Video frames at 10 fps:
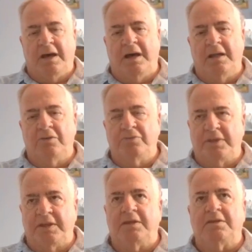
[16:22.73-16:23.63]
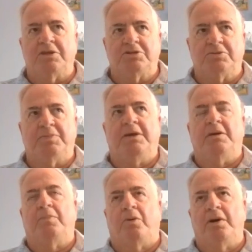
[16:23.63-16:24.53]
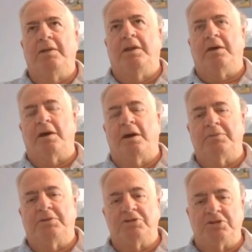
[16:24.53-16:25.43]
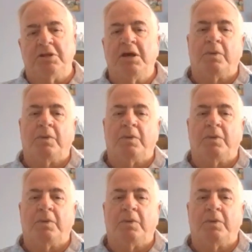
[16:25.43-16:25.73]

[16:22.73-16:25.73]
I don't think they should be a boy in that competition.